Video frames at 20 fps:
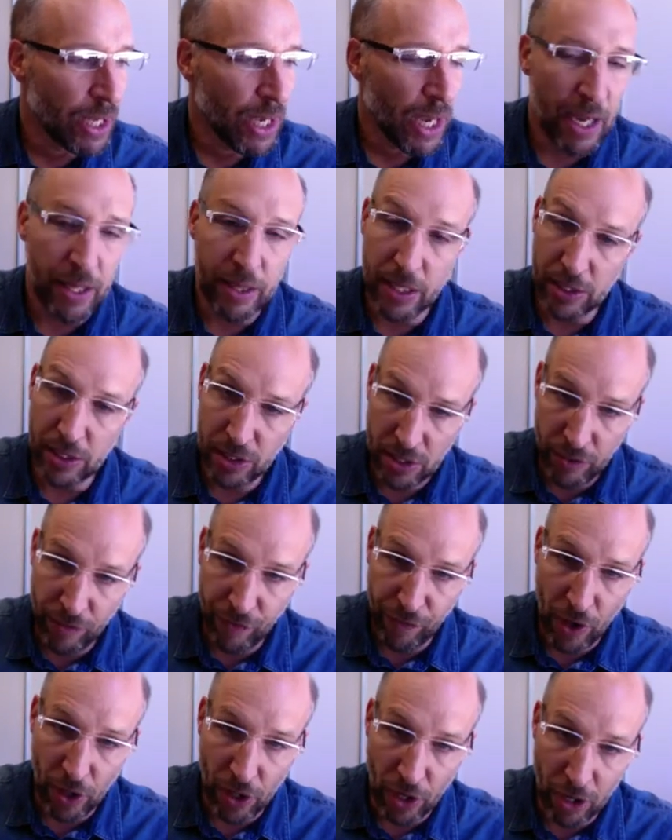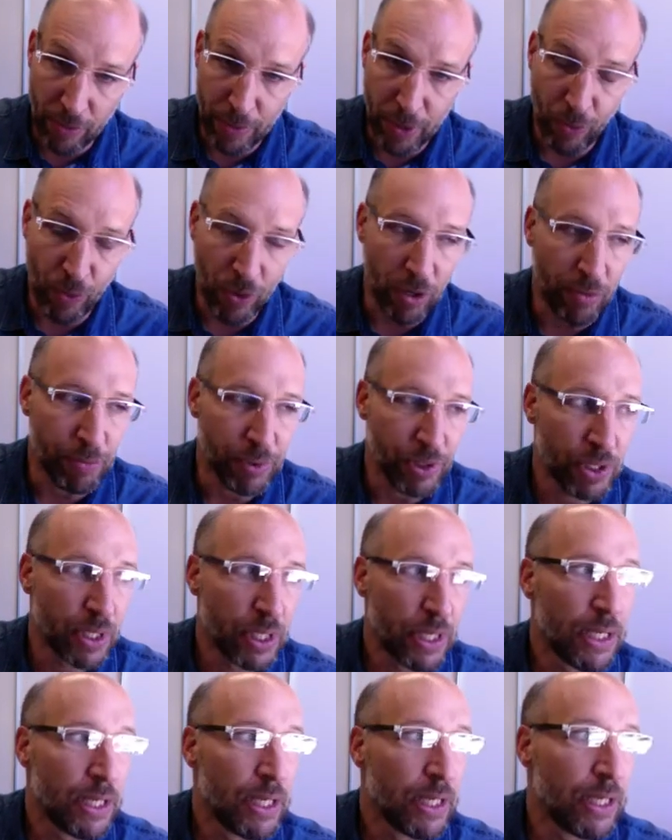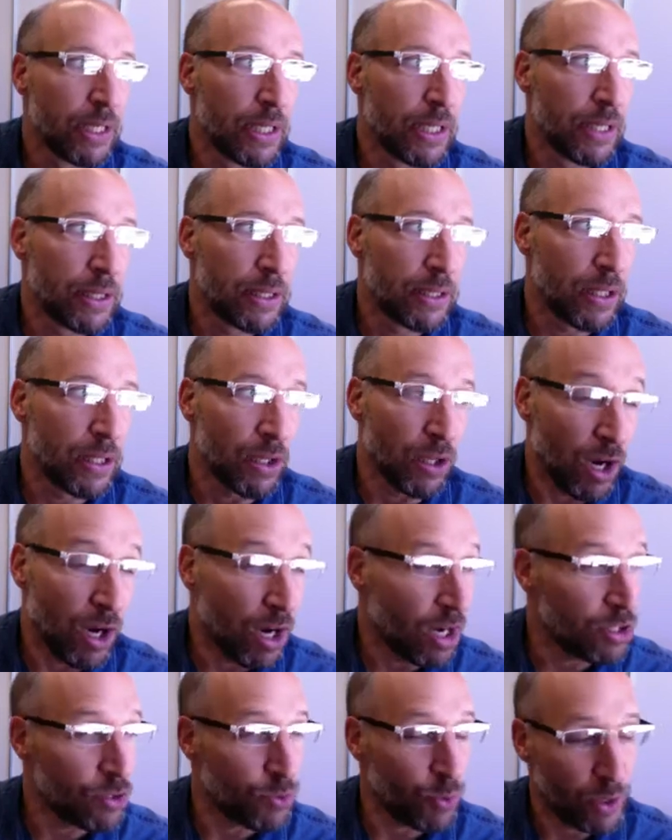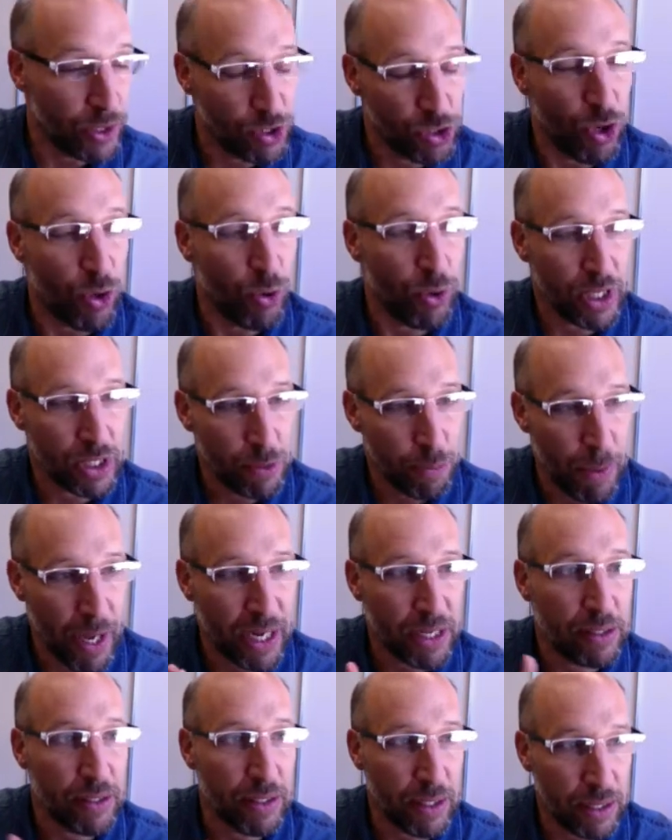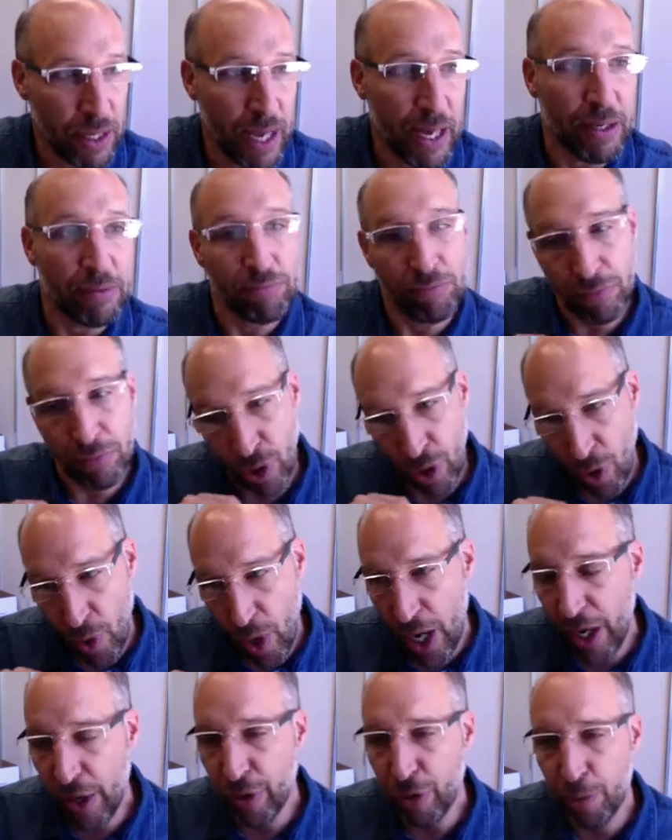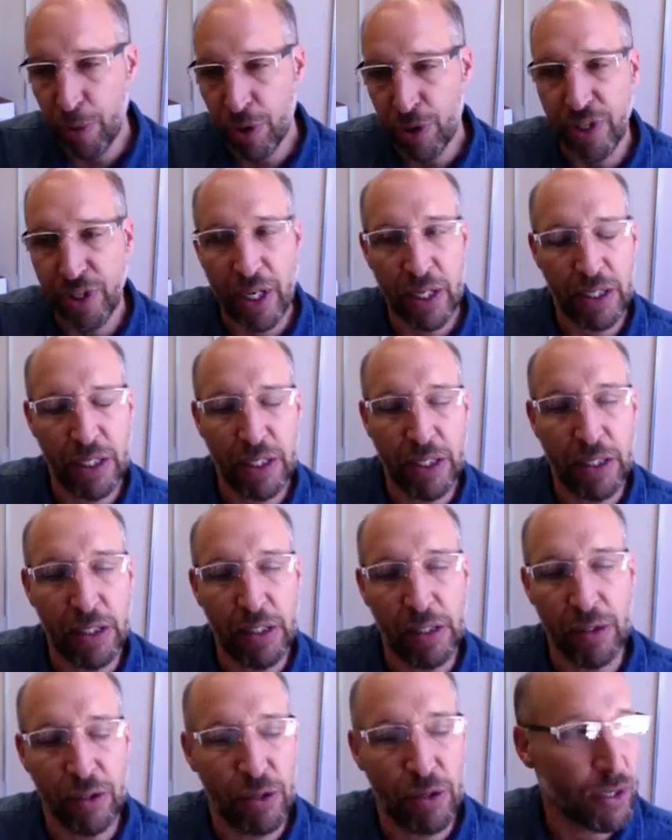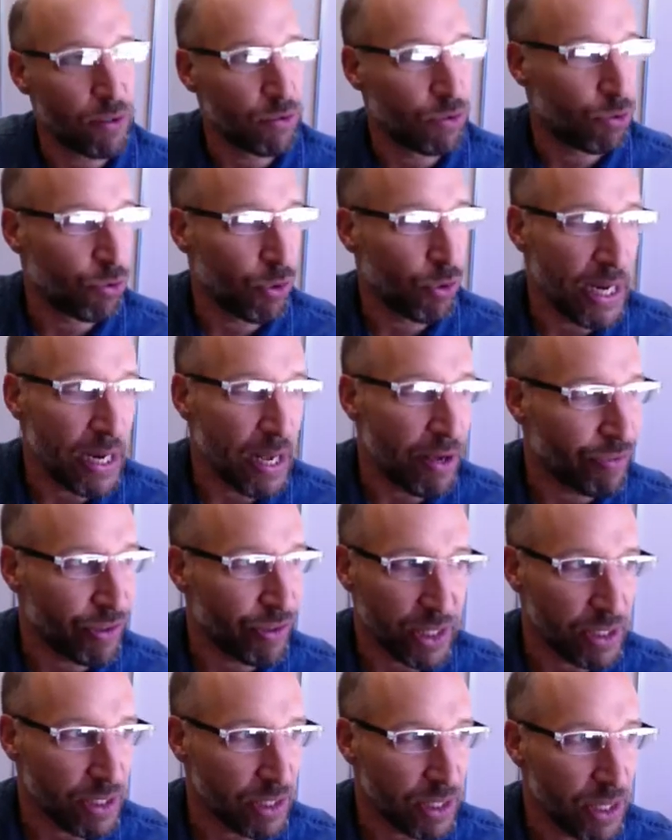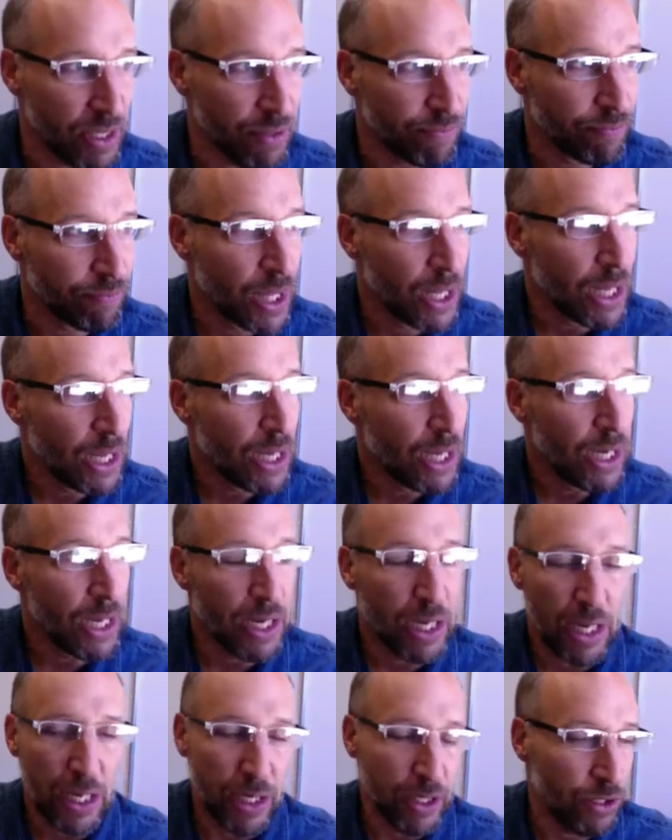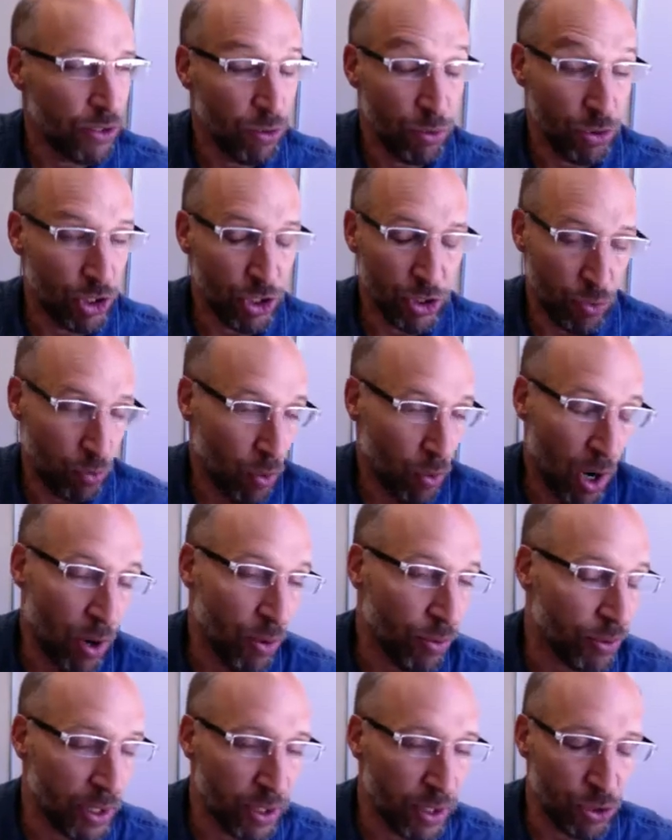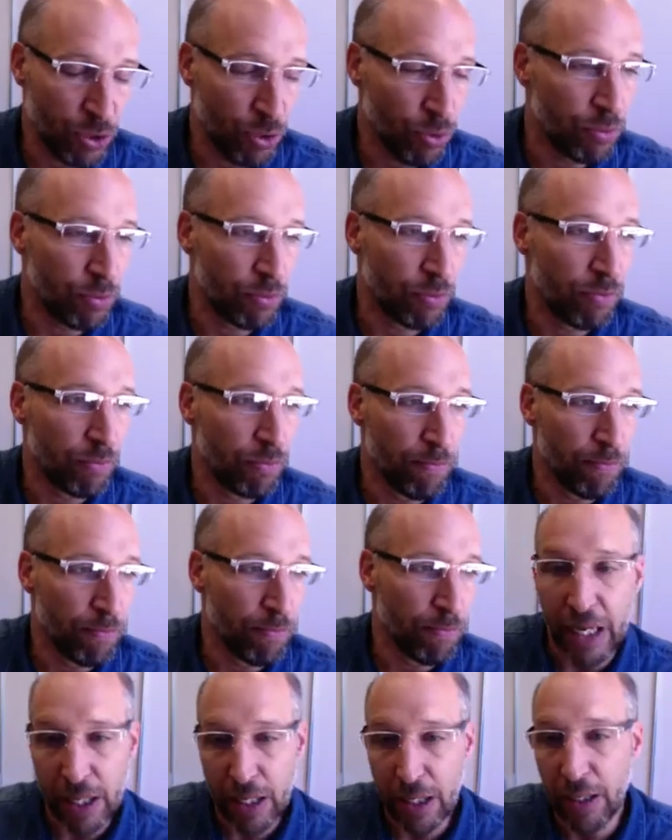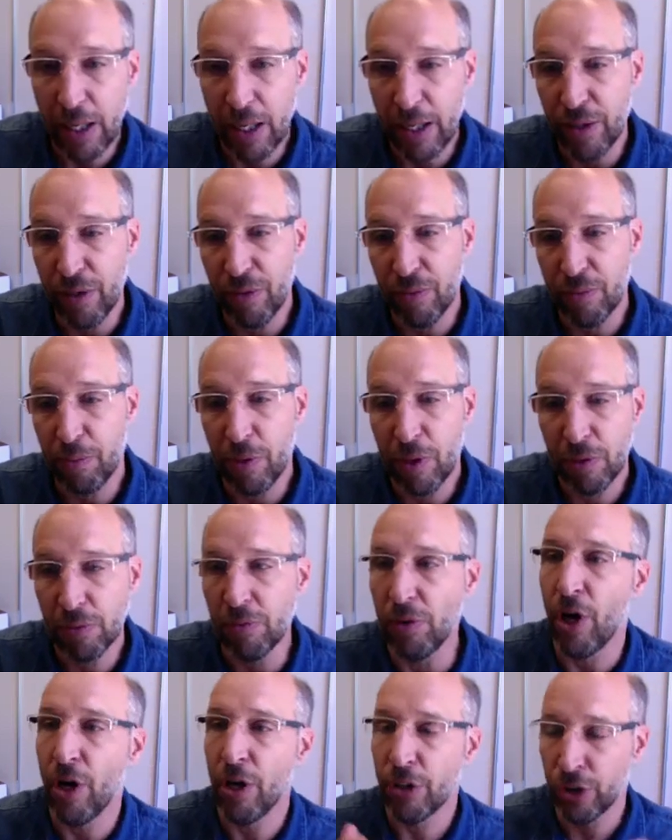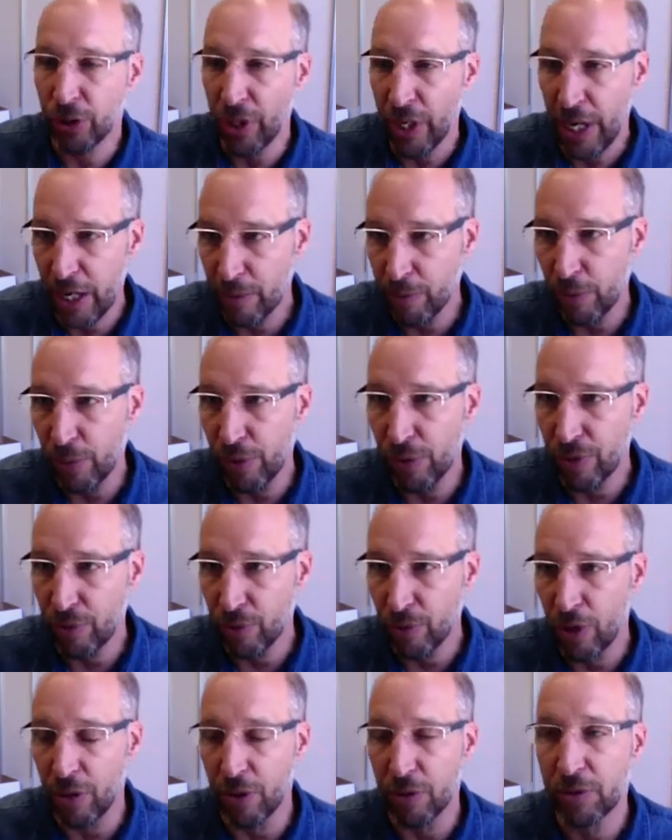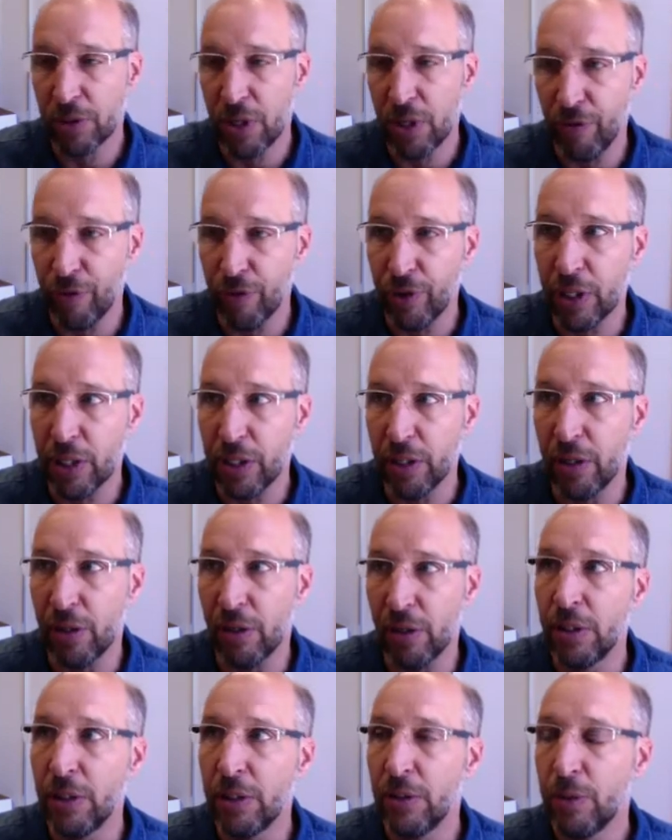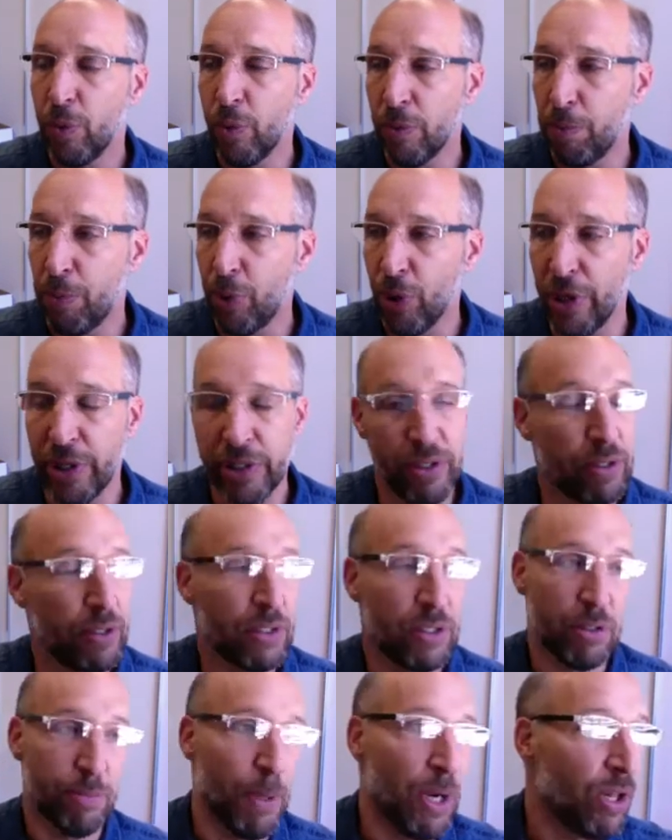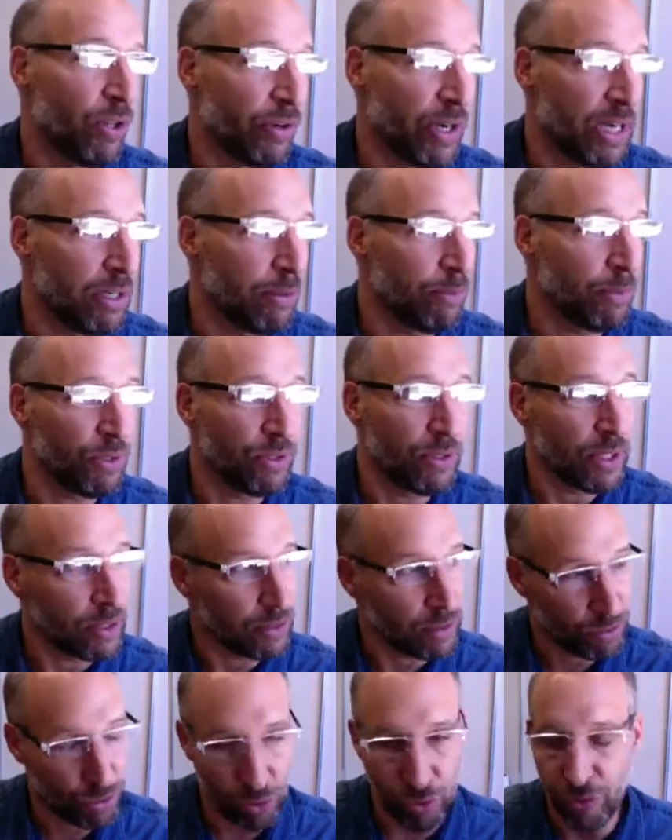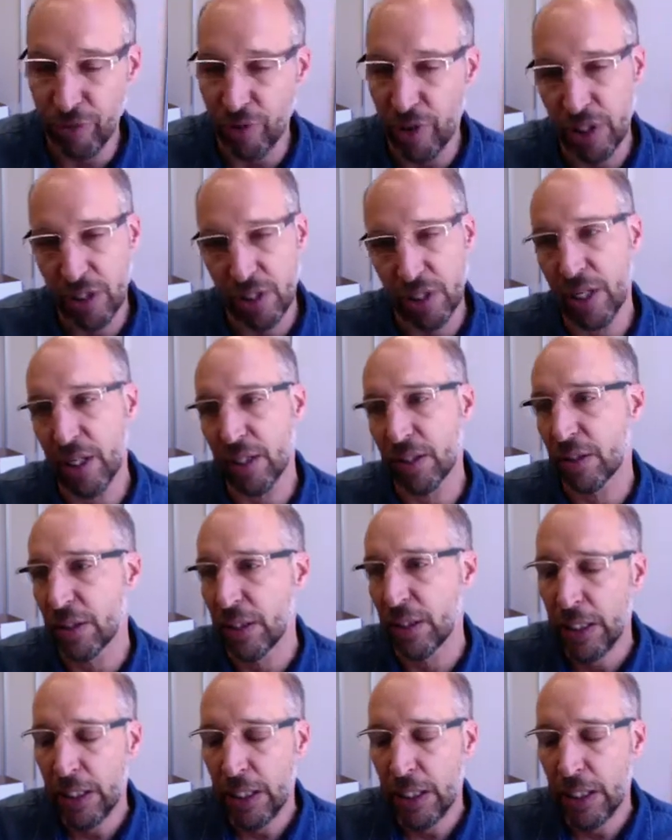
and they see fall armyworms, the large ones, don't expect to get 100% kill and great efficacy. You just won't. They're too big, and they're larger animals are tougher to kill with poison than smaller animals. That's true for insects.